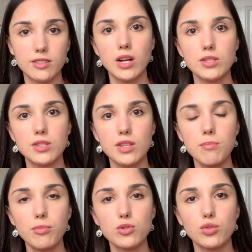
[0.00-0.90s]
Some
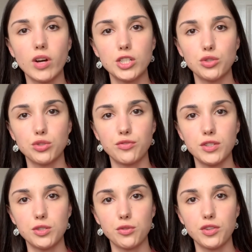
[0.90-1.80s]
postgraduate
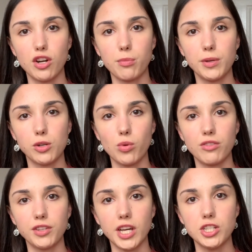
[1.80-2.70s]
physiotherapy
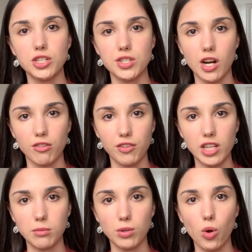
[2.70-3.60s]
qualifications are available